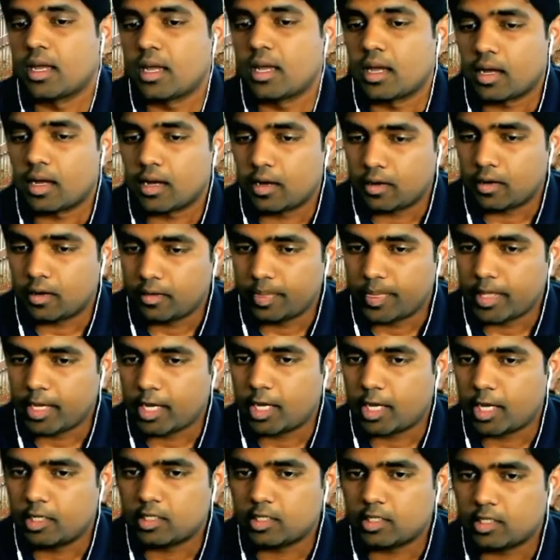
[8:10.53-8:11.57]

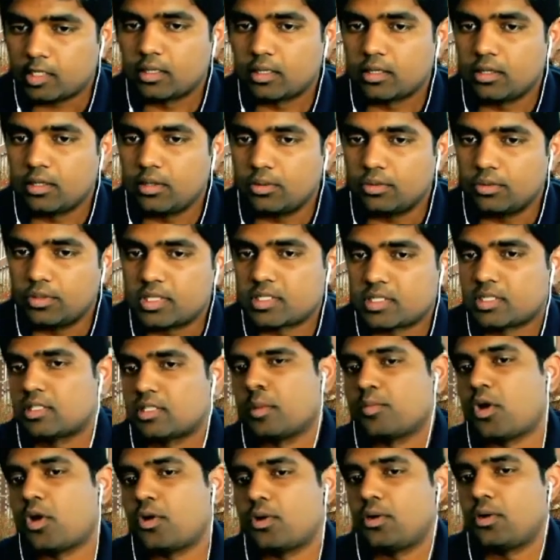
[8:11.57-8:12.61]
that, this is the
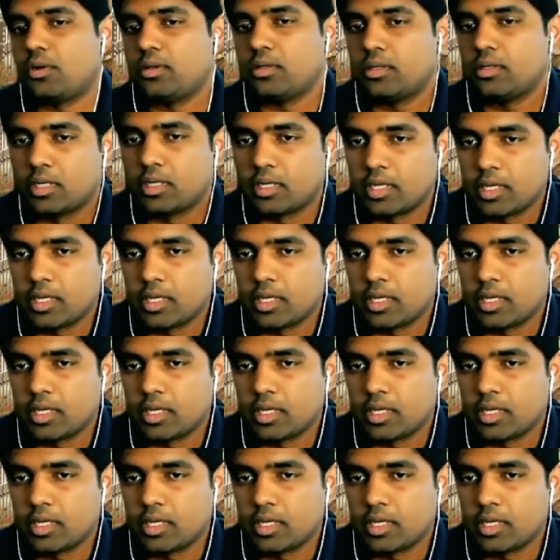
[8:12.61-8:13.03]
model,